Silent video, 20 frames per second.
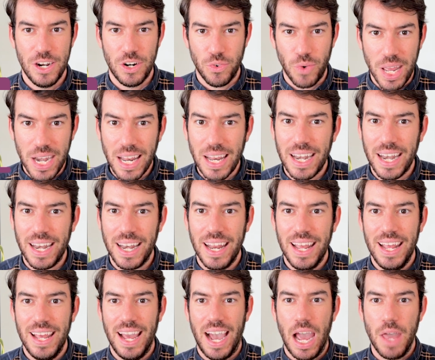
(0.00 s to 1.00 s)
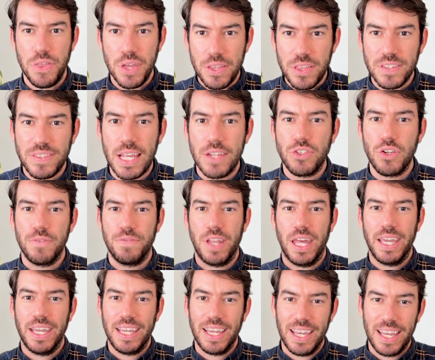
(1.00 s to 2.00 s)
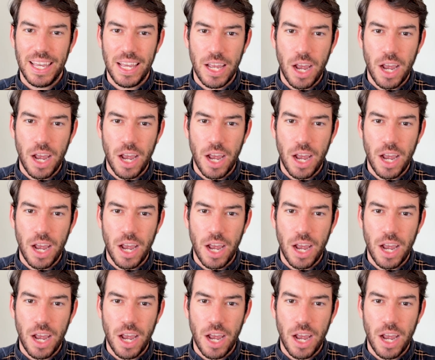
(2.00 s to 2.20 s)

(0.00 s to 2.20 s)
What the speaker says: Right? I think this answer of like,